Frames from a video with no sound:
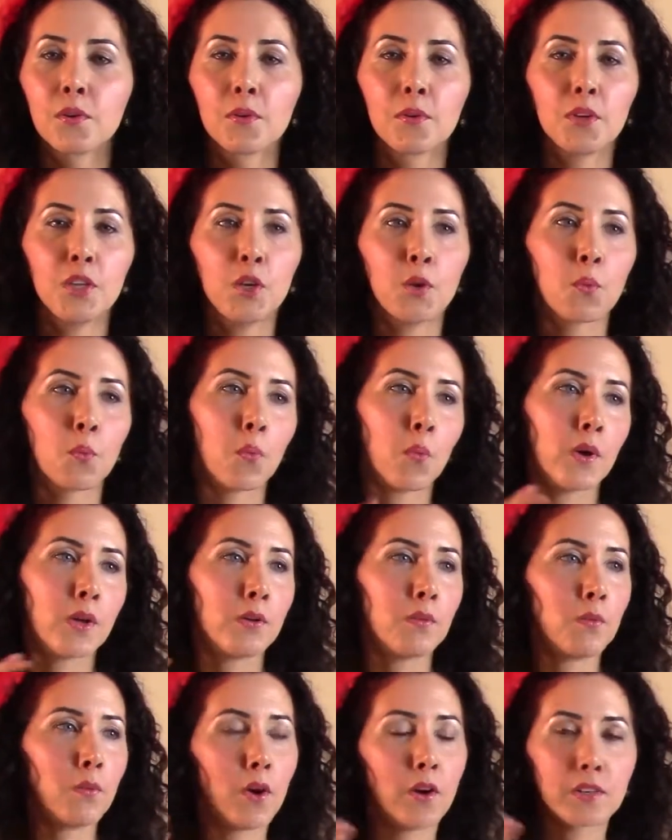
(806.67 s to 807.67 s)

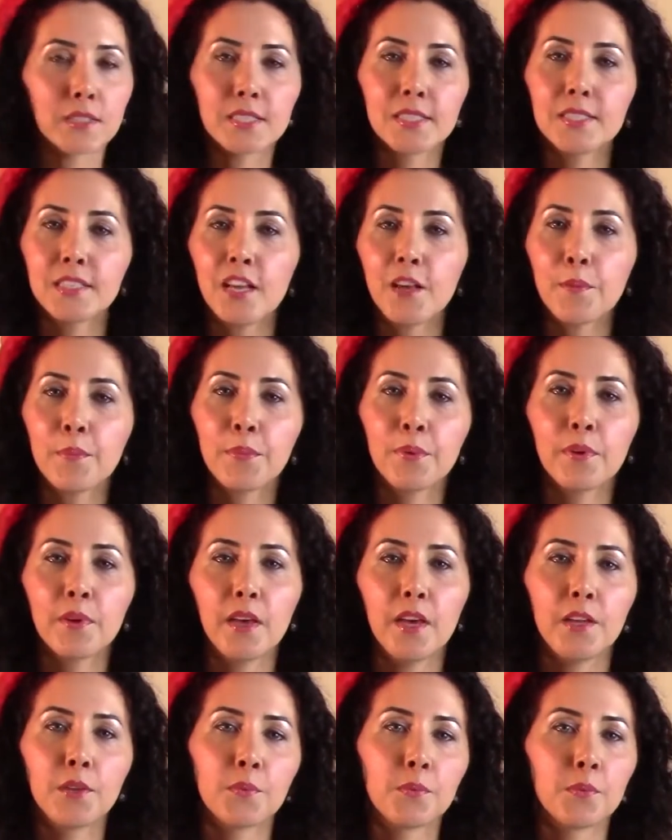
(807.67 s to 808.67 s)
one wrong step
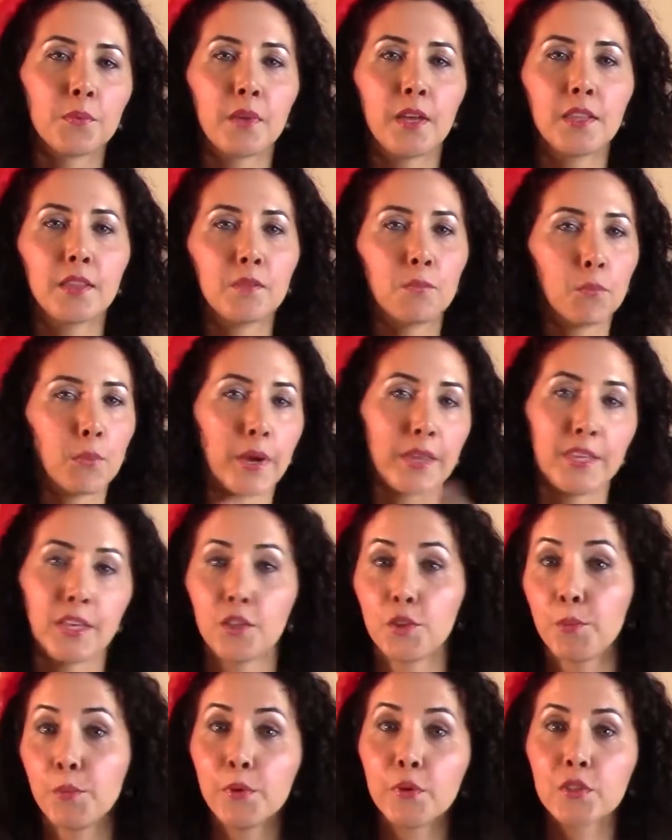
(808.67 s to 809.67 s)
and by the
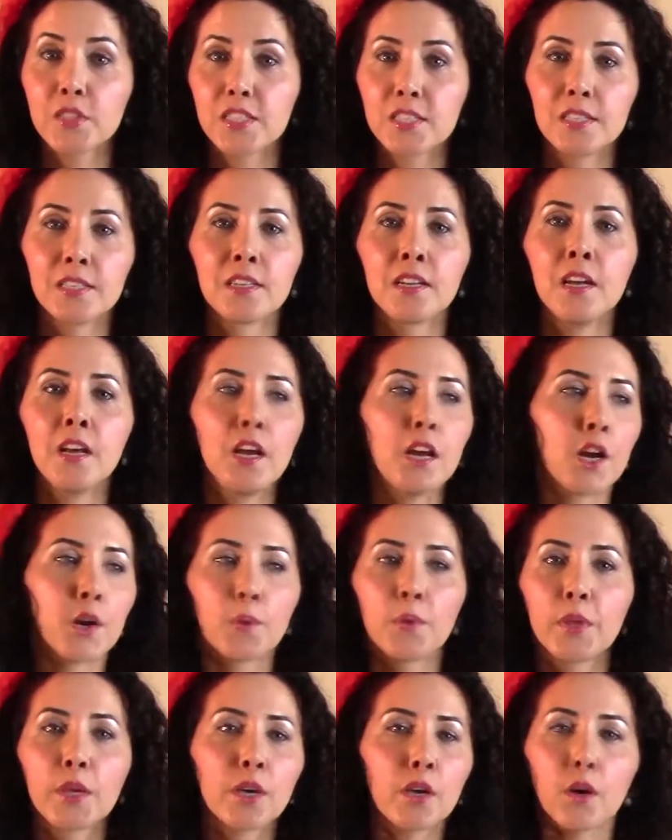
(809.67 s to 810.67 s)
other person, and
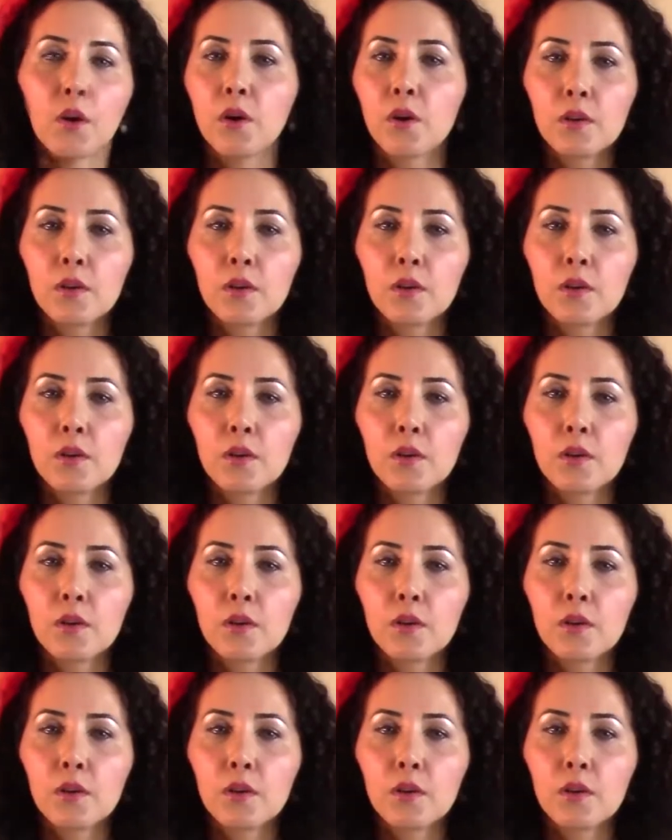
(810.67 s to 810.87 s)
we're like,